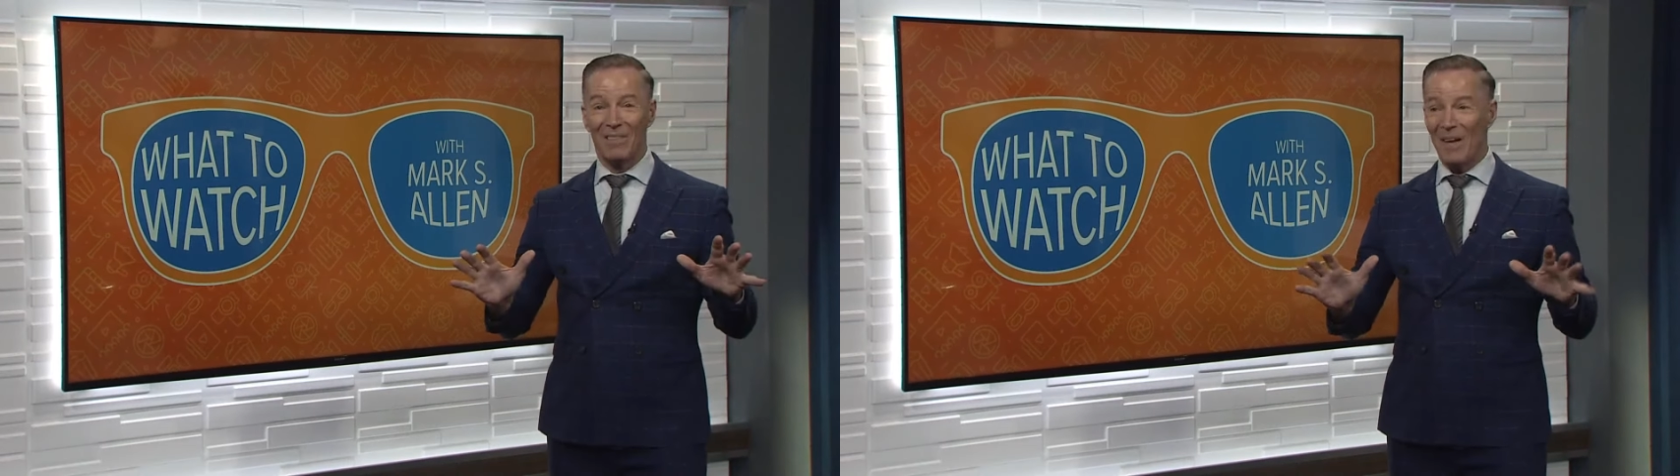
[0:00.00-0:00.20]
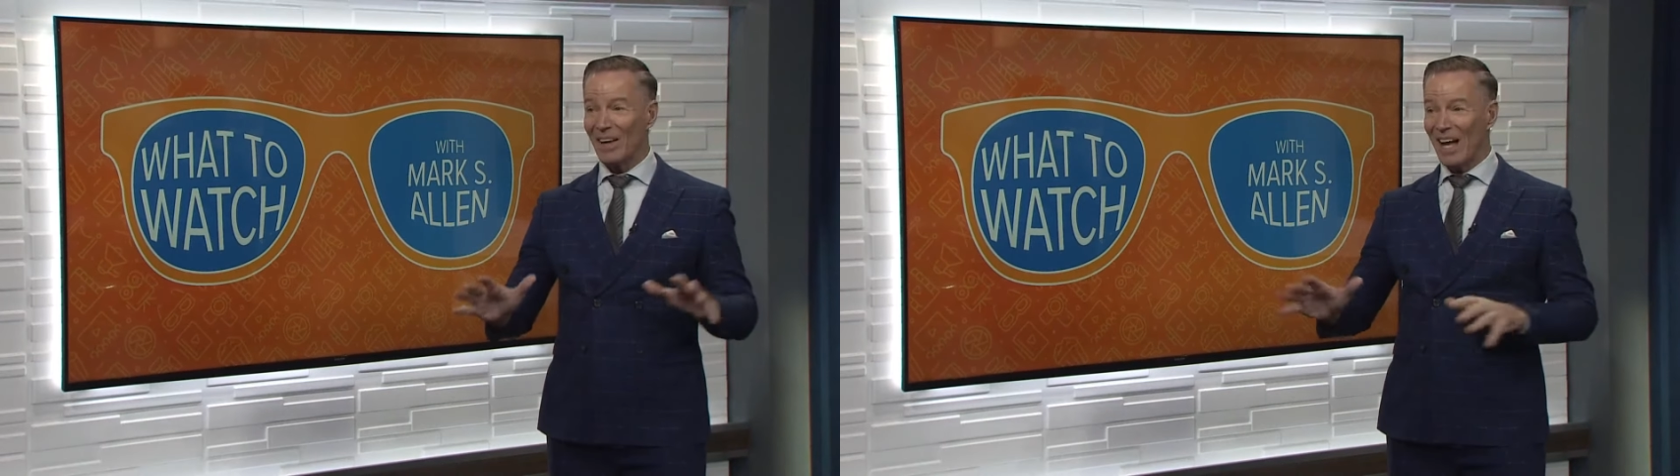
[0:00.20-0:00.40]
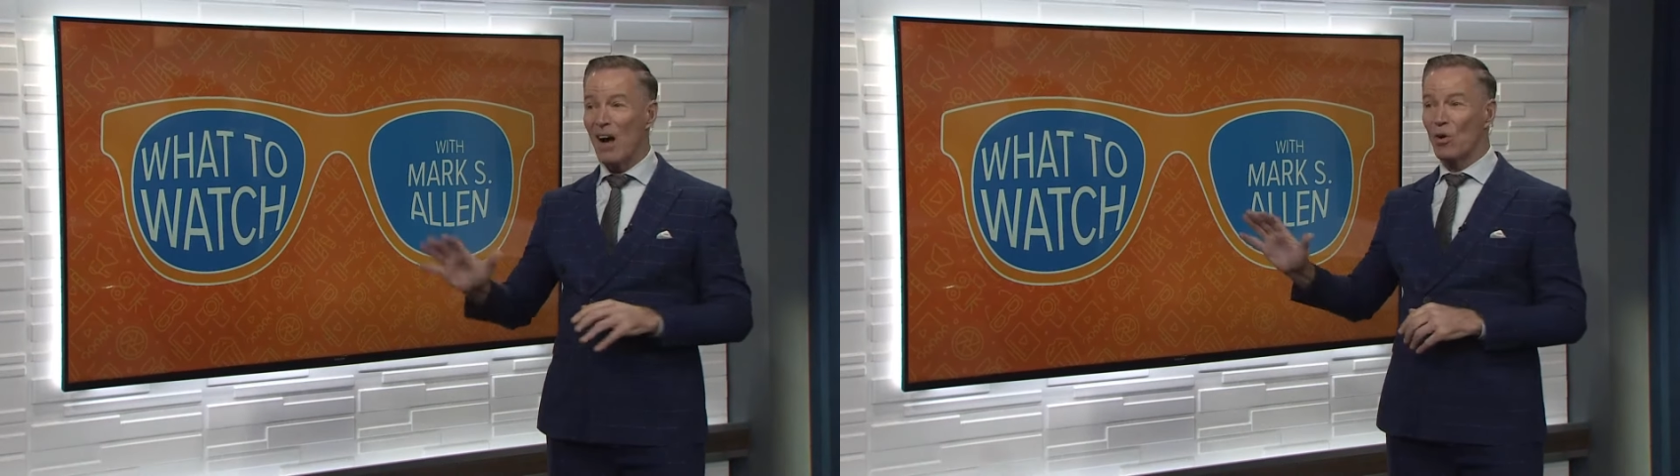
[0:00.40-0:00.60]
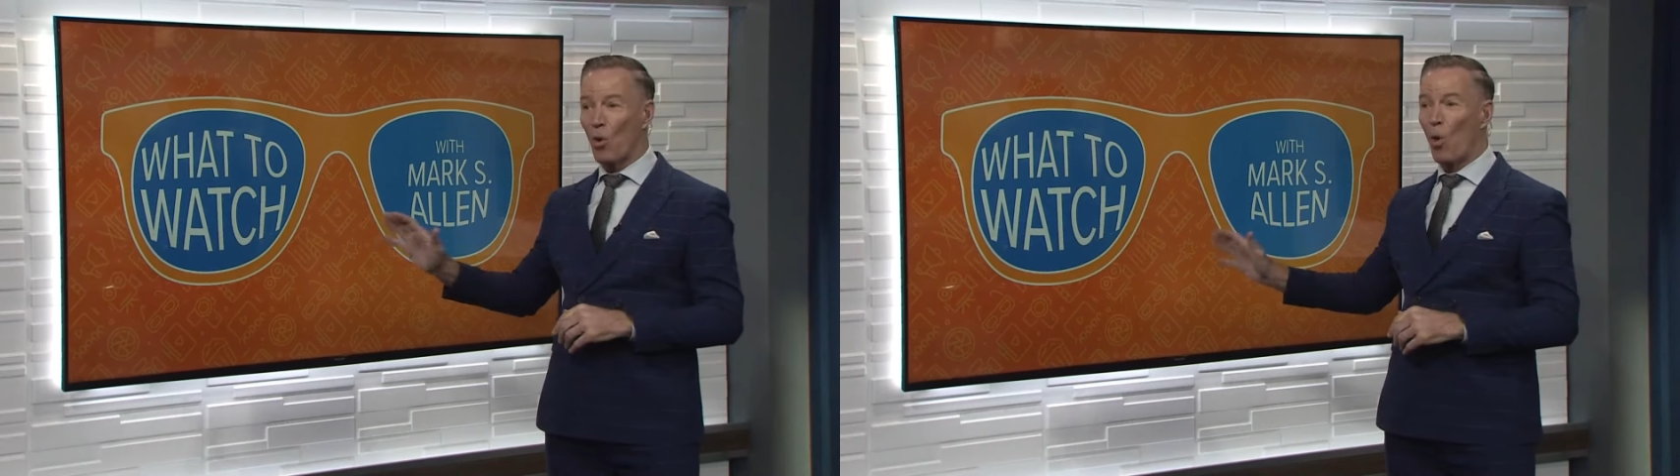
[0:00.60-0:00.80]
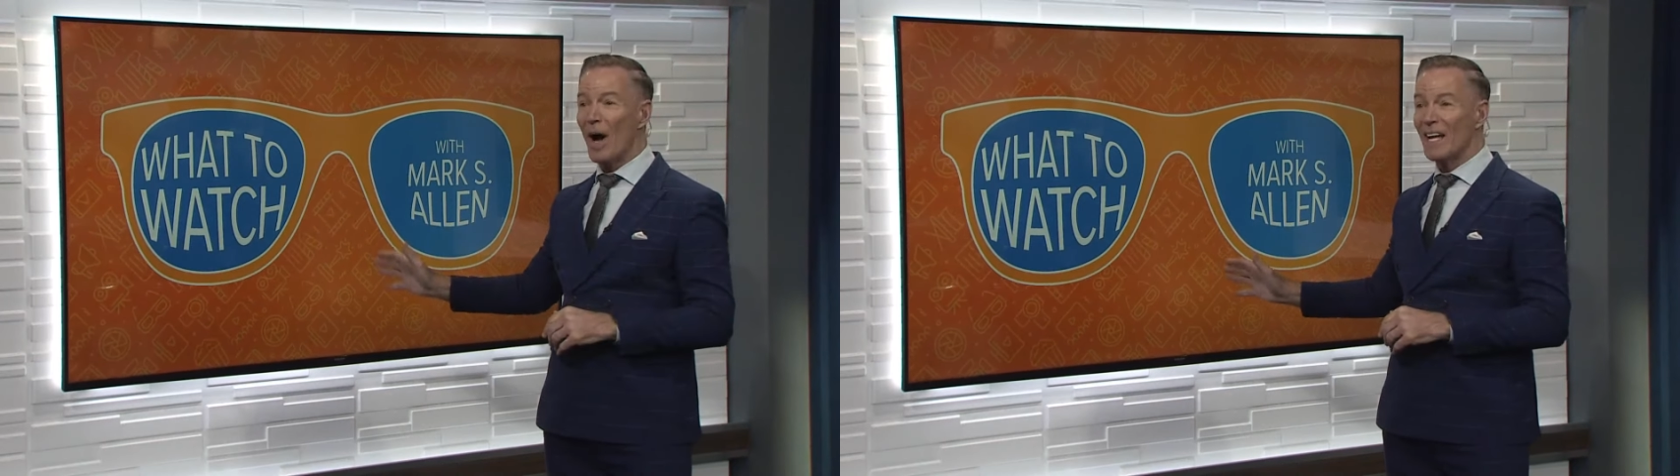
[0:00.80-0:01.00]
about how
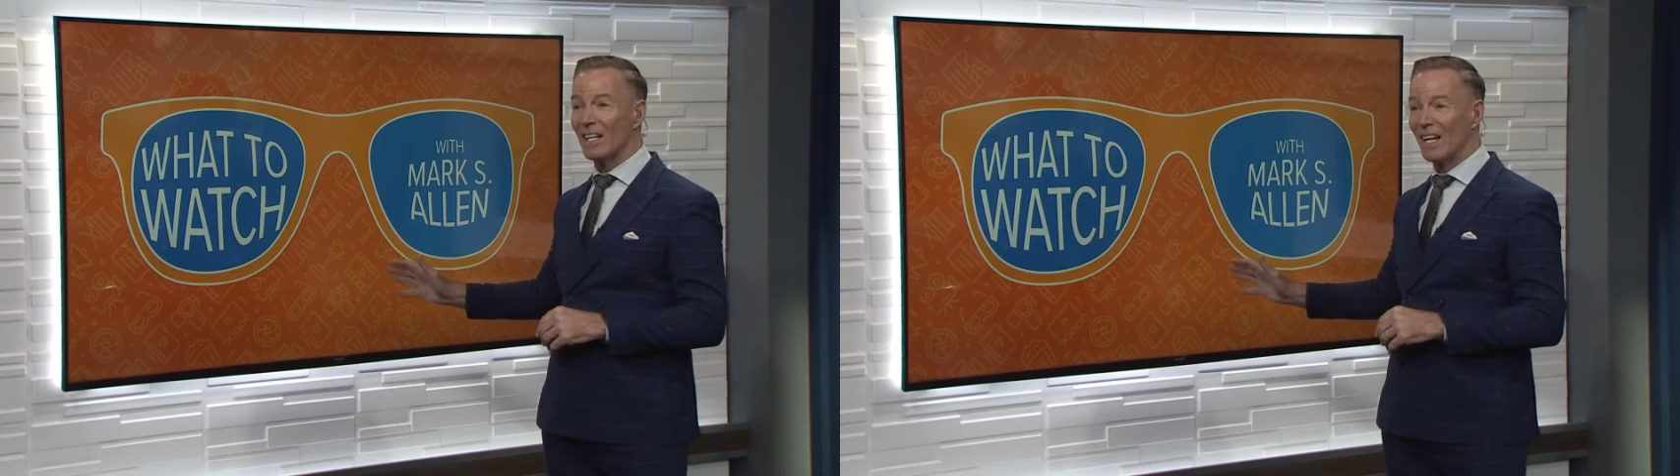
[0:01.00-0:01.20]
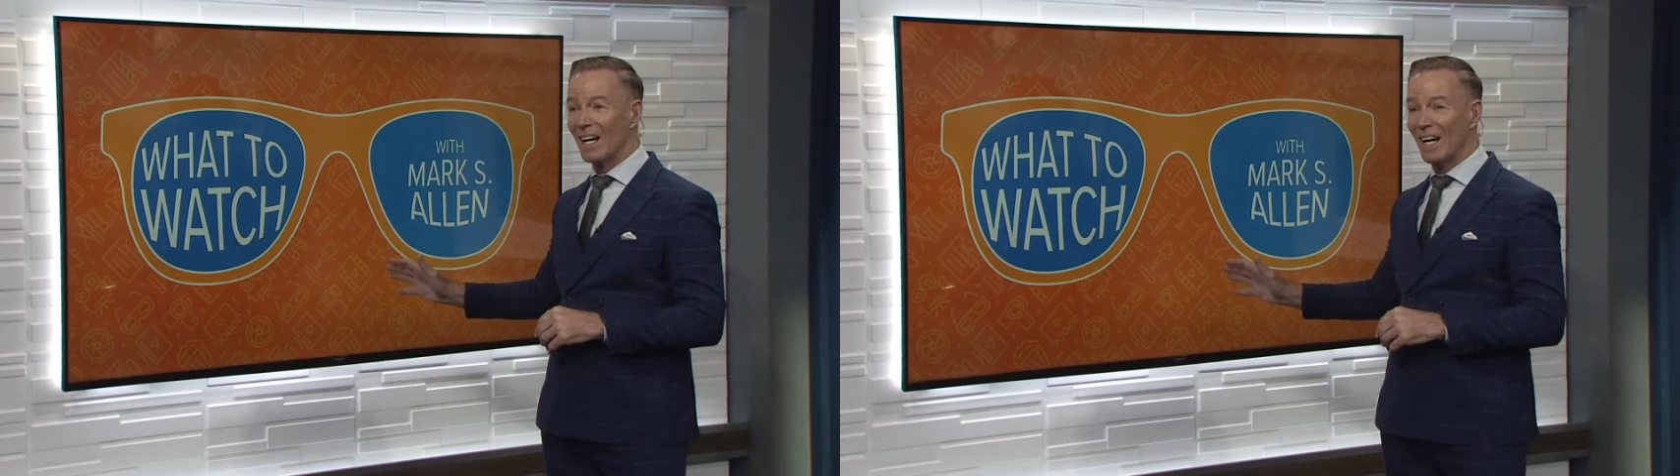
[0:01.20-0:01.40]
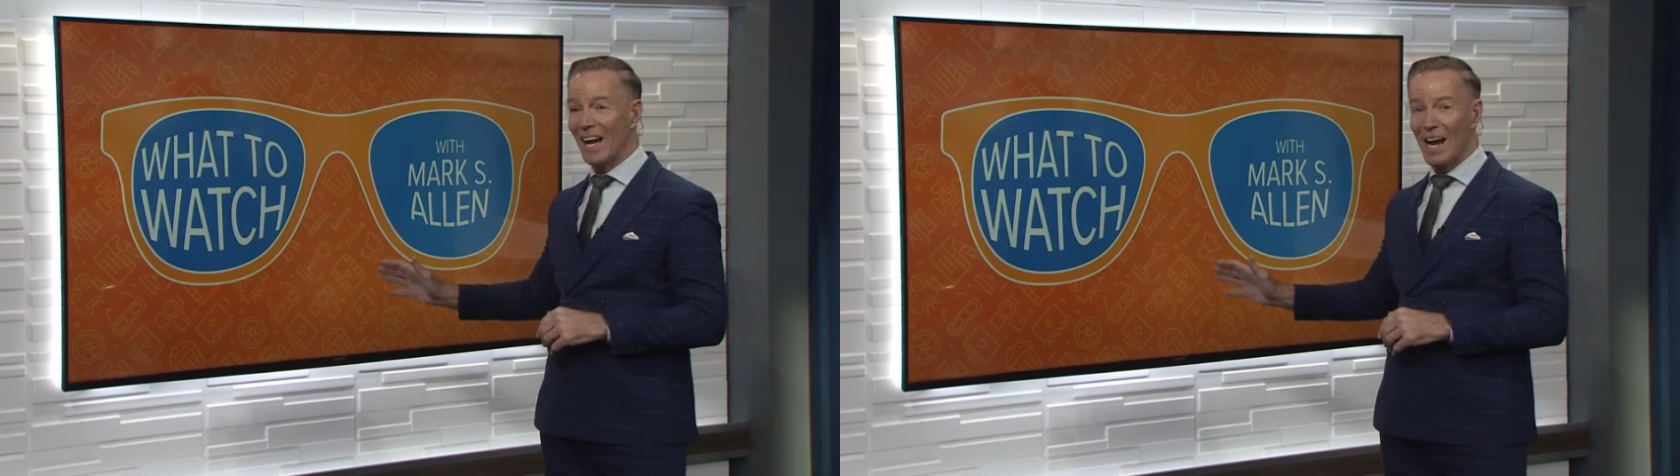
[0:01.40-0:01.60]
quiet uh,